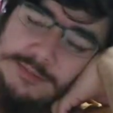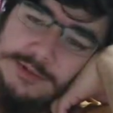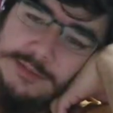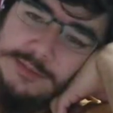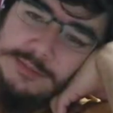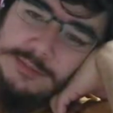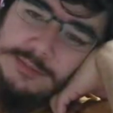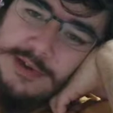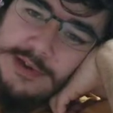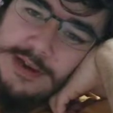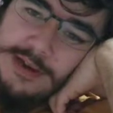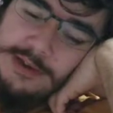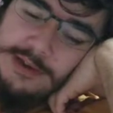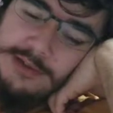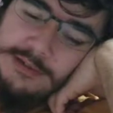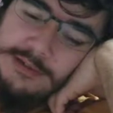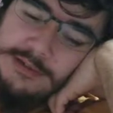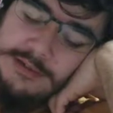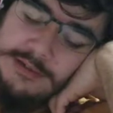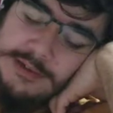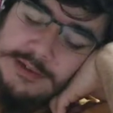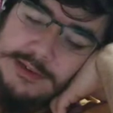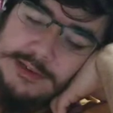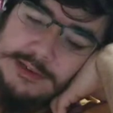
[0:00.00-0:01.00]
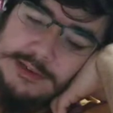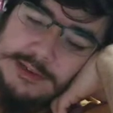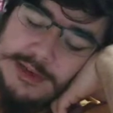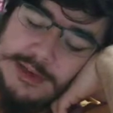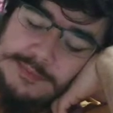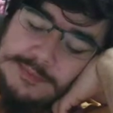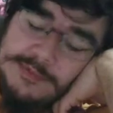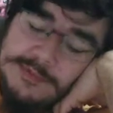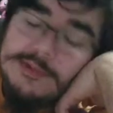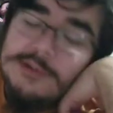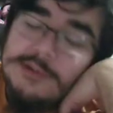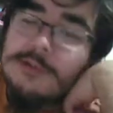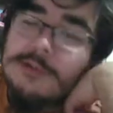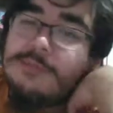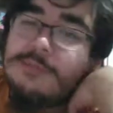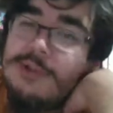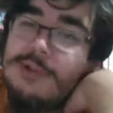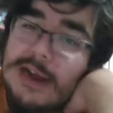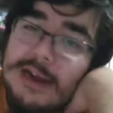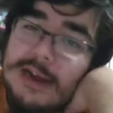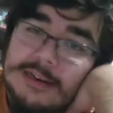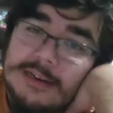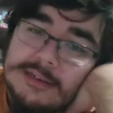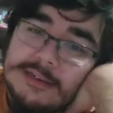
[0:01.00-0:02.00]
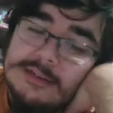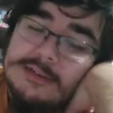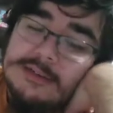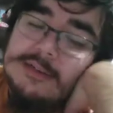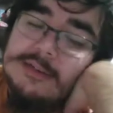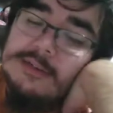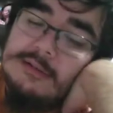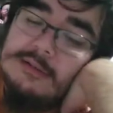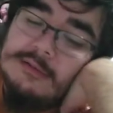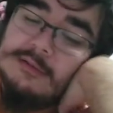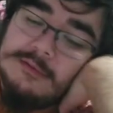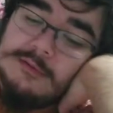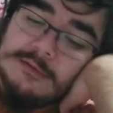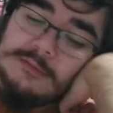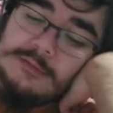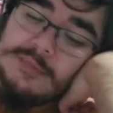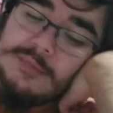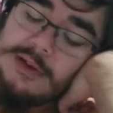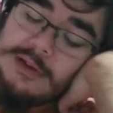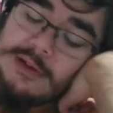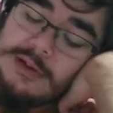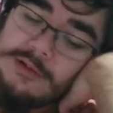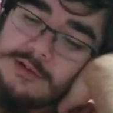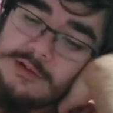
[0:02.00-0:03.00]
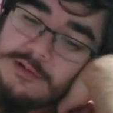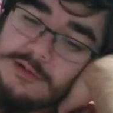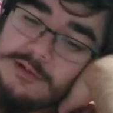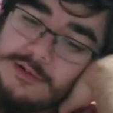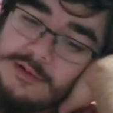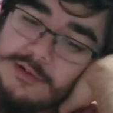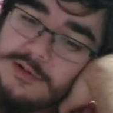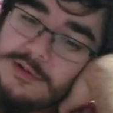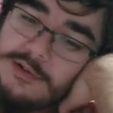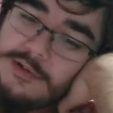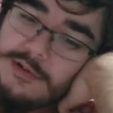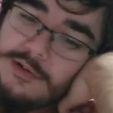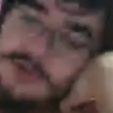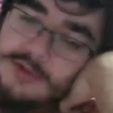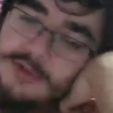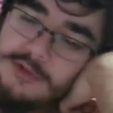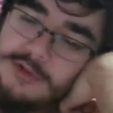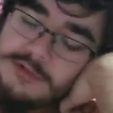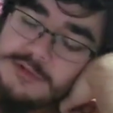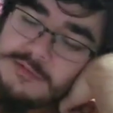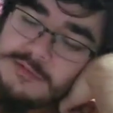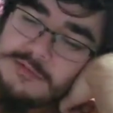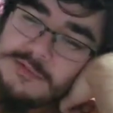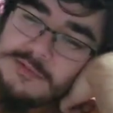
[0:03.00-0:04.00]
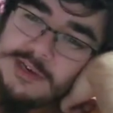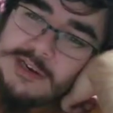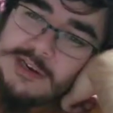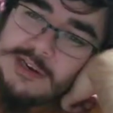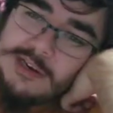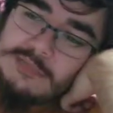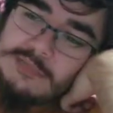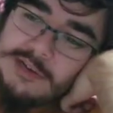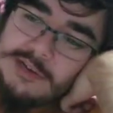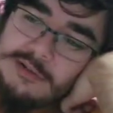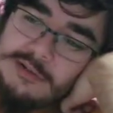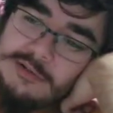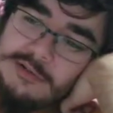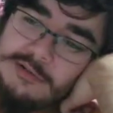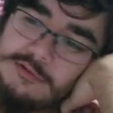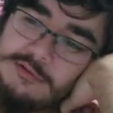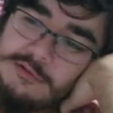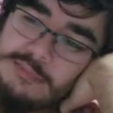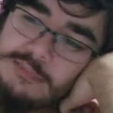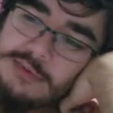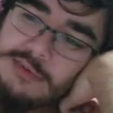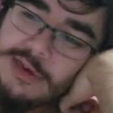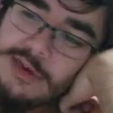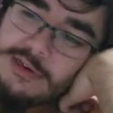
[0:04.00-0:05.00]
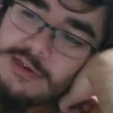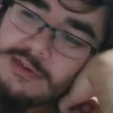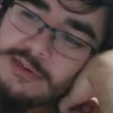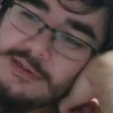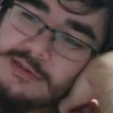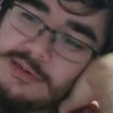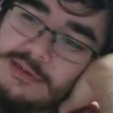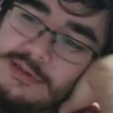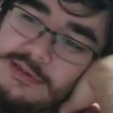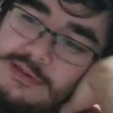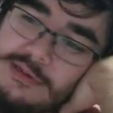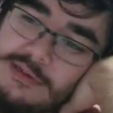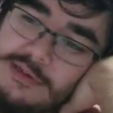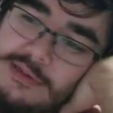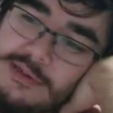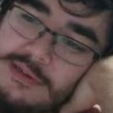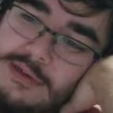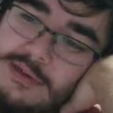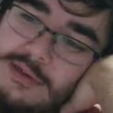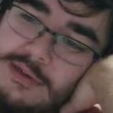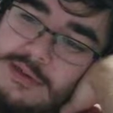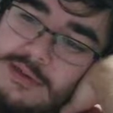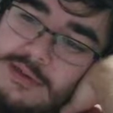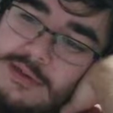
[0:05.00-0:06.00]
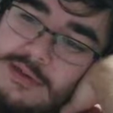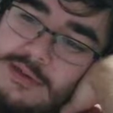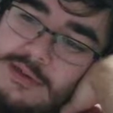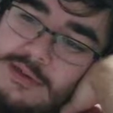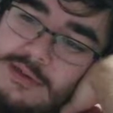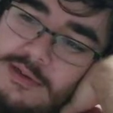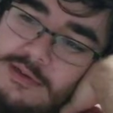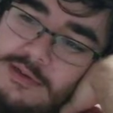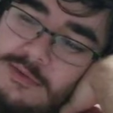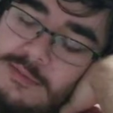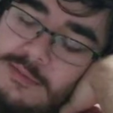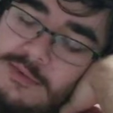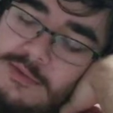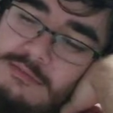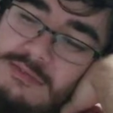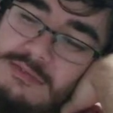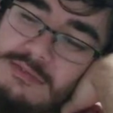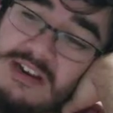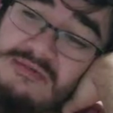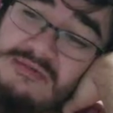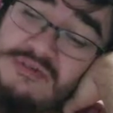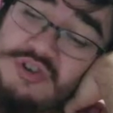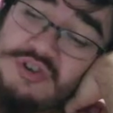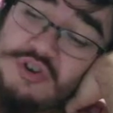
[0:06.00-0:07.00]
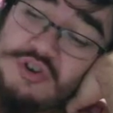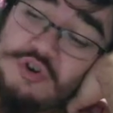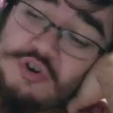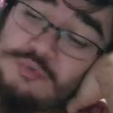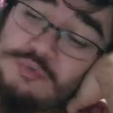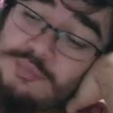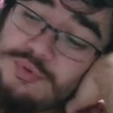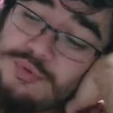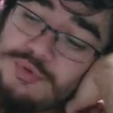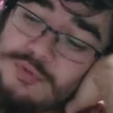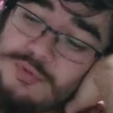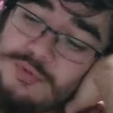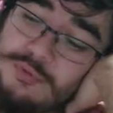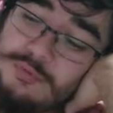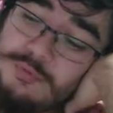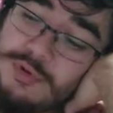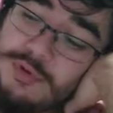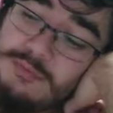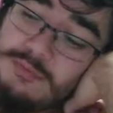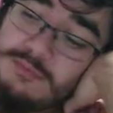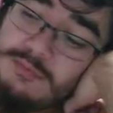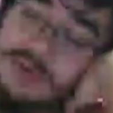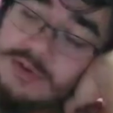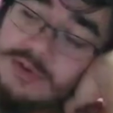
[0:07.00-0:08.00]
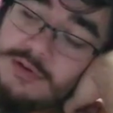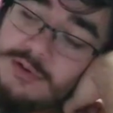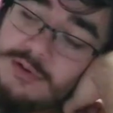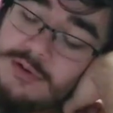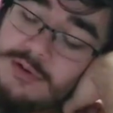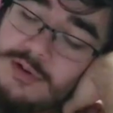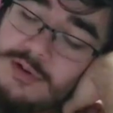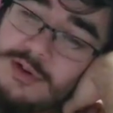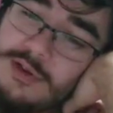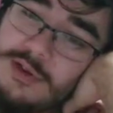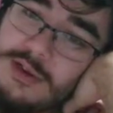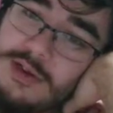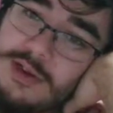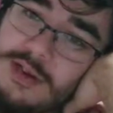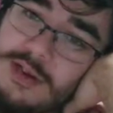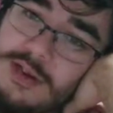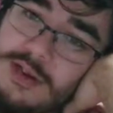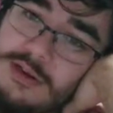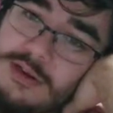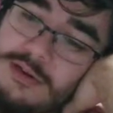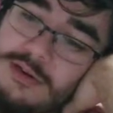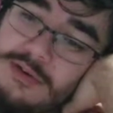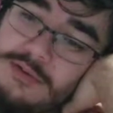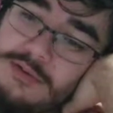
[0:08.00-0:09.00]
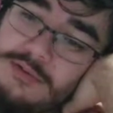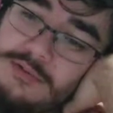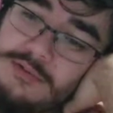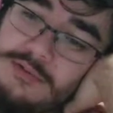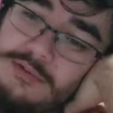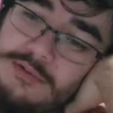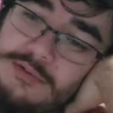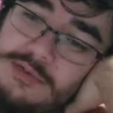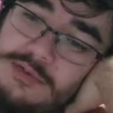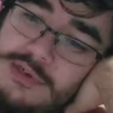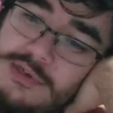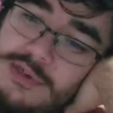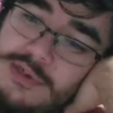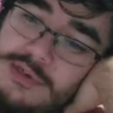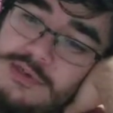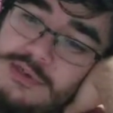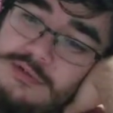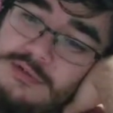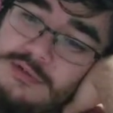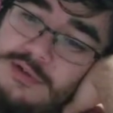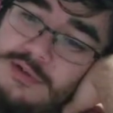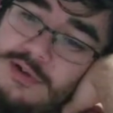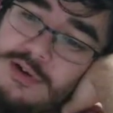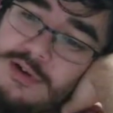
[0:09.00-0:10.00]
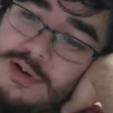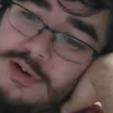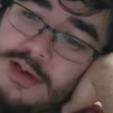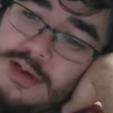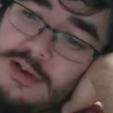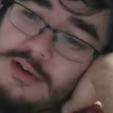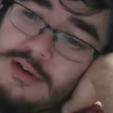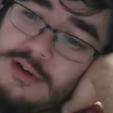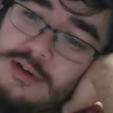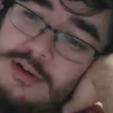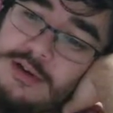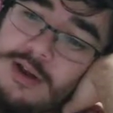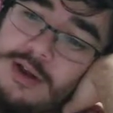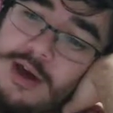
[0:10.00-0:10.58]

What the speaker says: on kept to practice, I'd do better. Something about getting better, doing practice. Something about having hope for being better. And to stay strong and not